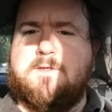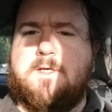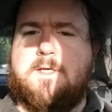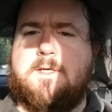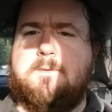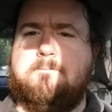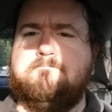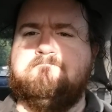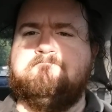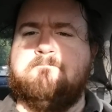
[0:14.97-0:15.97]

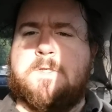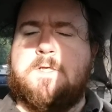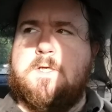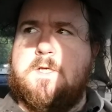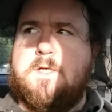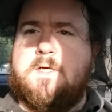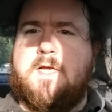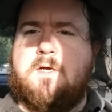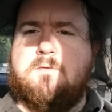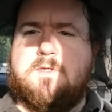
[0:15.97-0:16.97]
Now,